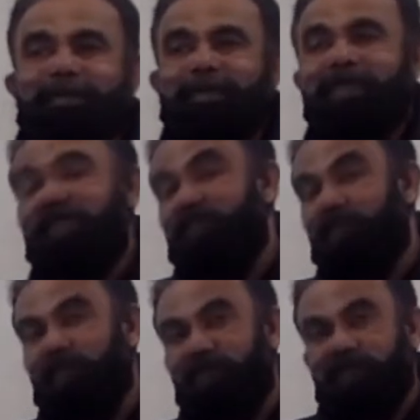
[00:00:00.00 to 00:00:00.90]
It's going to
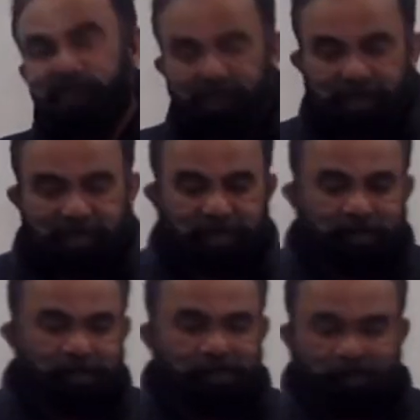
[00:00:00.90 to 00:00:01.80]
be different.
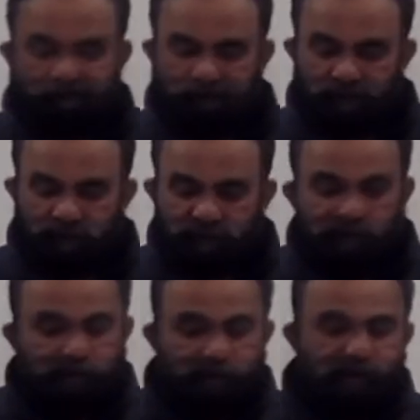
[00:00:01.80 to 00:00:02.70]

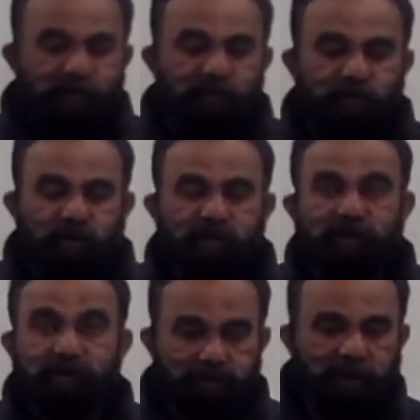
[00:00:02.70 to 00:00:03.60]
But we're going to work
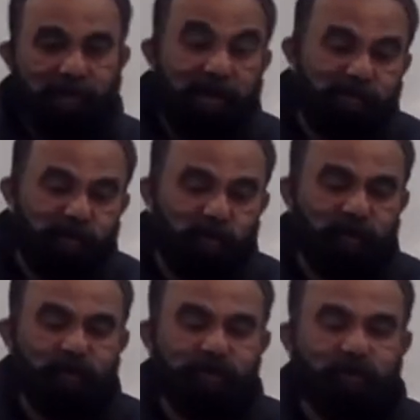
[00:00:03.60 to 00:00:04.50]
with, and I'm going to
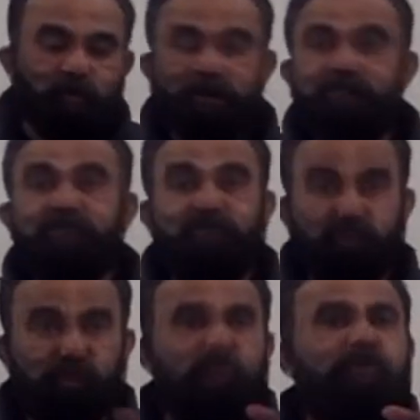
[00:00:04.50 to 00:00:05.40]
work with one. So do
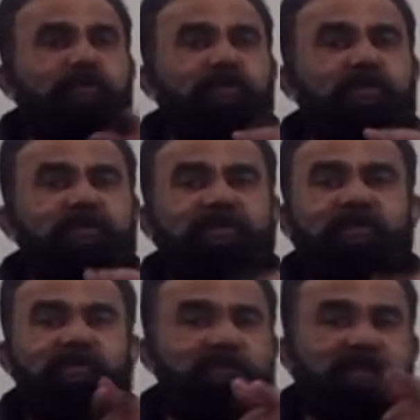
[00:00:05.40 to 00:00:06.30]
you want to work with the
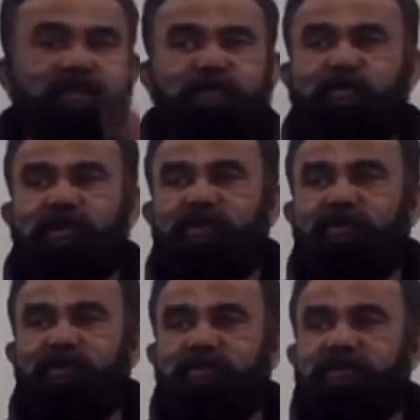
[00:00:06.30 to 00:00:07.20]
other one? I can provide you
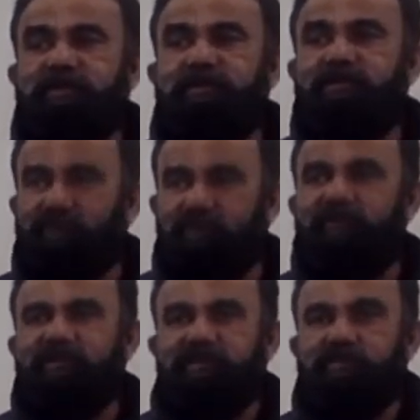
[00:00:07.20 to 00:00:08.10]
all the materials. Or you
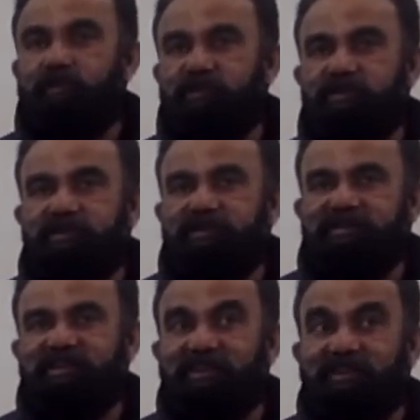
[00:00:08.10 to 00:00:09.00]
can just watch this and
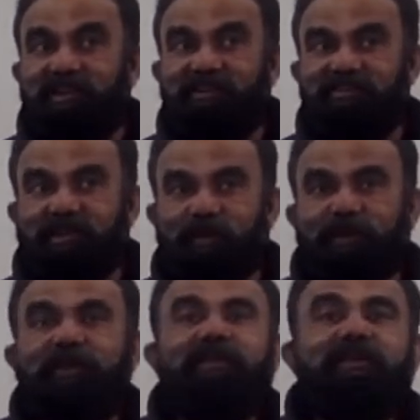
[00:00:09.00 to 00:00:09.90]
take readings straight
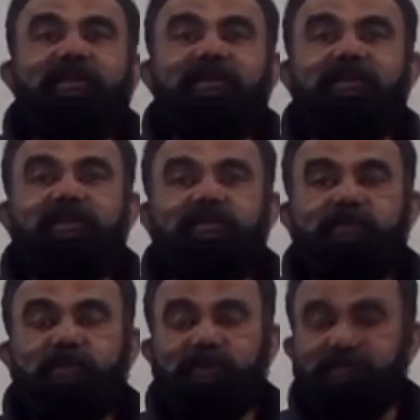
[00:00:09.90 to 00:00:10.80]
away. What do
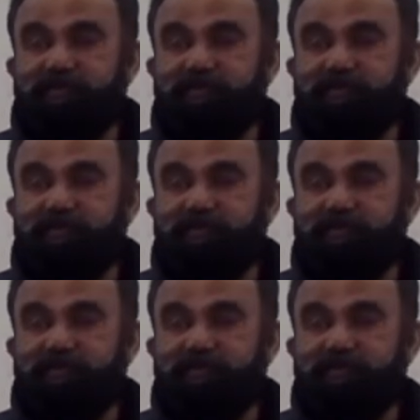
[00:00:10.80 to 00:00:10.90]
you want?